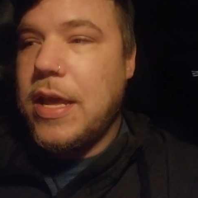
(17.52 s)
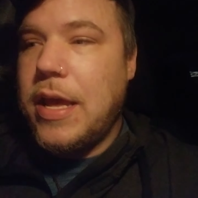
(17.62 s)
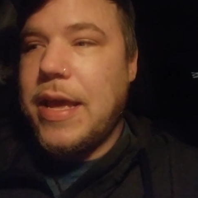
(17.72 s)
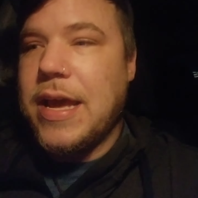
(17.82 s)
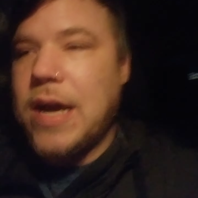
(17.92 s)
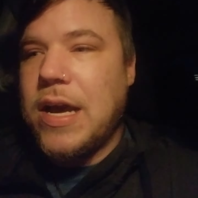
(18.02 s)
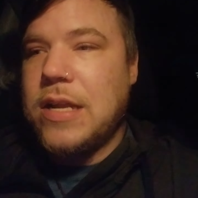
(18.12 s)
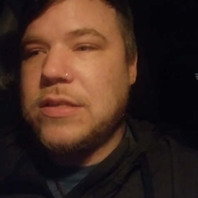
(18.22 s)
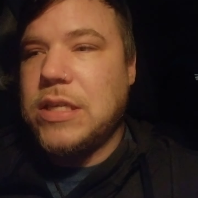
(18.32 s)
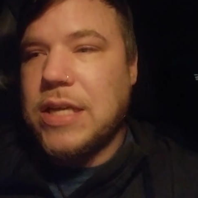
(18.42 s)

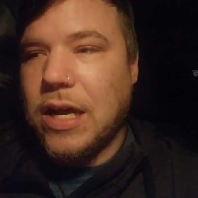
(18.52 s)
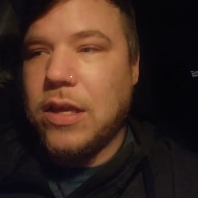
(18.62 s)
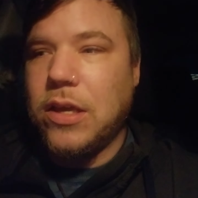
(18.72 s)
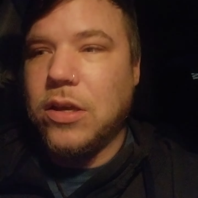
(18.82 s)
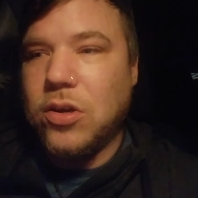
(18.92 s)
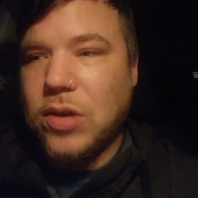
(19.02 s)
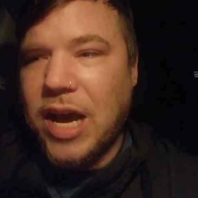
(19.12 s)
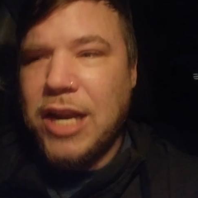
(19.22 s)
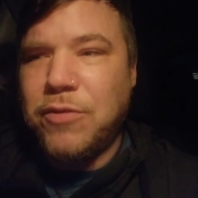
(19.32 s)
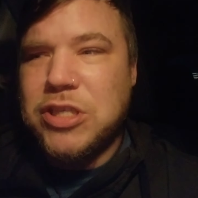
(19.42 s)
and to tell you
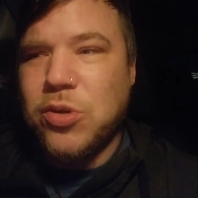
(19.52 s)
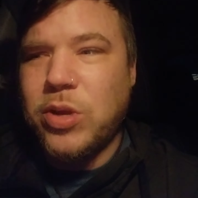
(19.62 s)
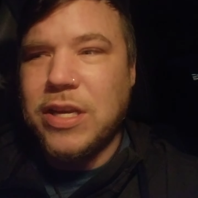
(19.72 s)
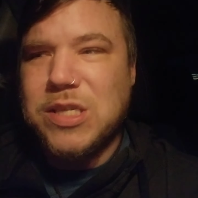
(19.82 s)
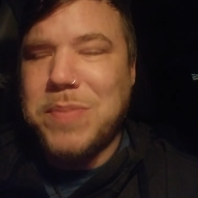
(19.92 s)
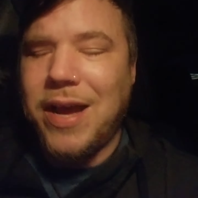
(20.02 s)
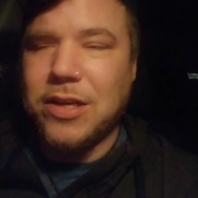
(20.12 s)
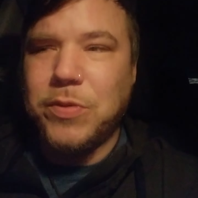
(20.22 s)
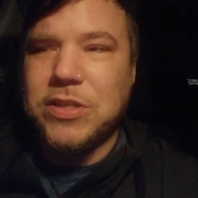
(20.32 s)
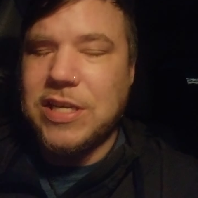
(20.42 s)
kind of what you can
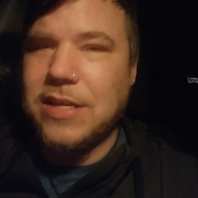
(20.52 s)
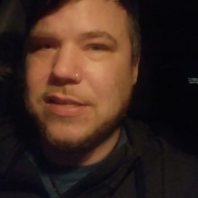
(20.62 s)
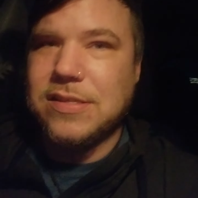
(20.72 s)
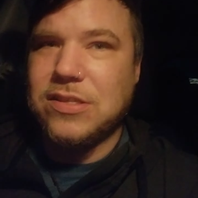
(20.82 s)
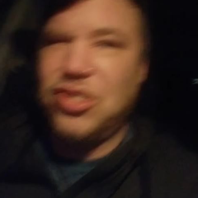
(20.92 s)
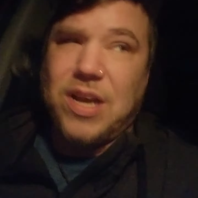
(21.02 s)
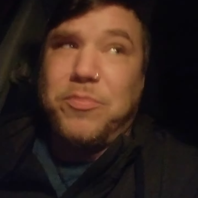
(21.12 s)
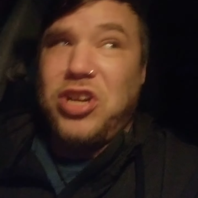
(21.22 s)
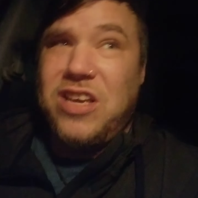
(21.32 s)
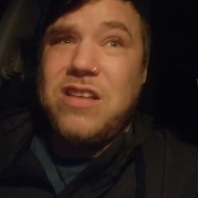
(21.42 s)
expect, which is
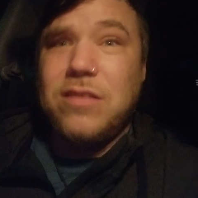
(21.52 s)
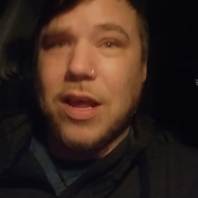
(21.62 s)
Jeopardy.